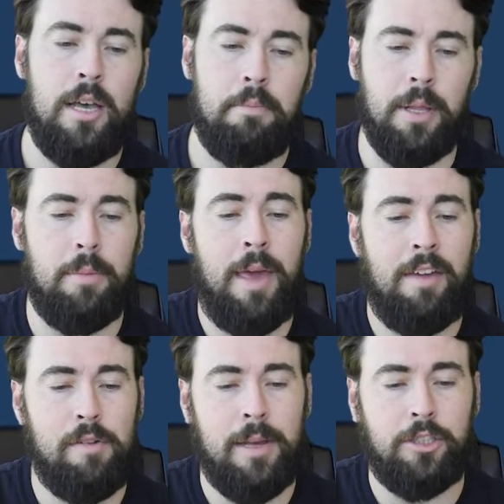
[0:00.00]
But the
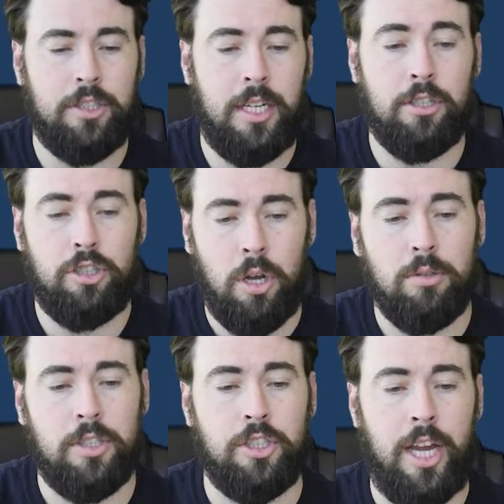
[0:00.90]
behavior matrix here
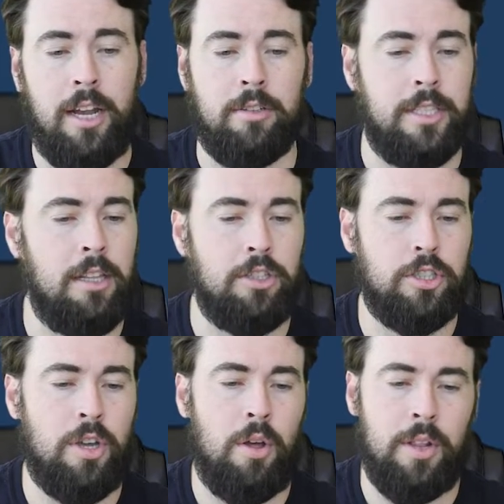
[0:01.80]
shows the channels. Now they're
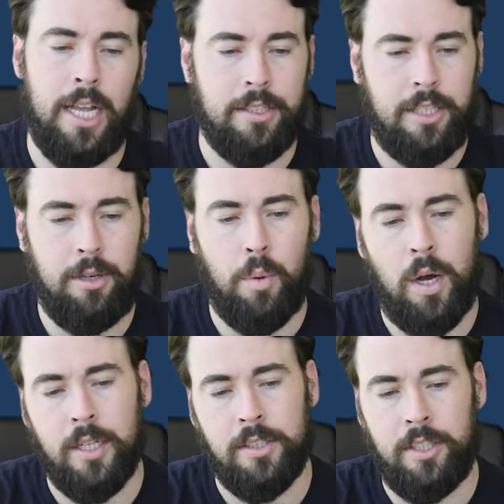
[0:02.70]
just called like
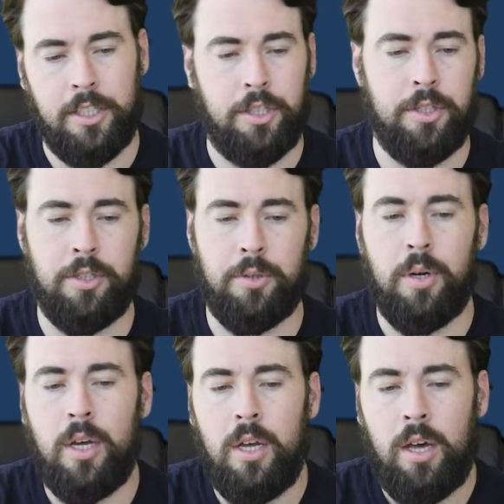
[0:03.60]
C1, C2,
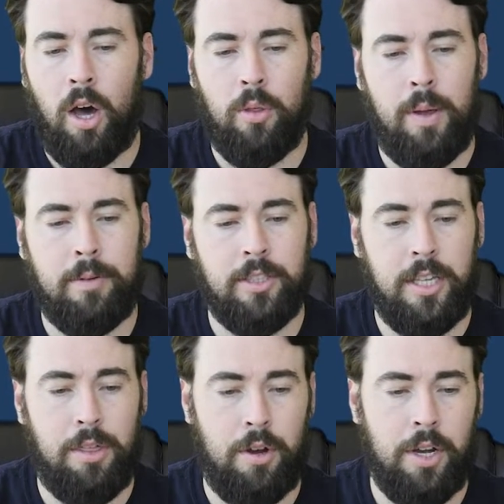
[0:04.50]
all the way up to
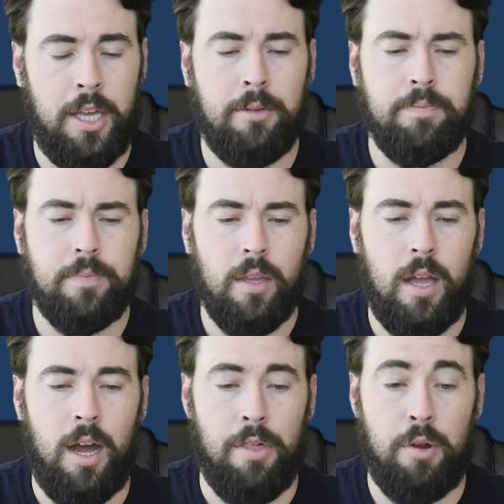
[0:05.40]
C30,
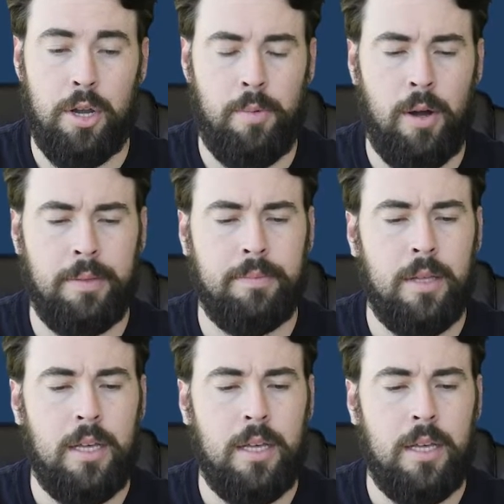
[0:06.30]
31.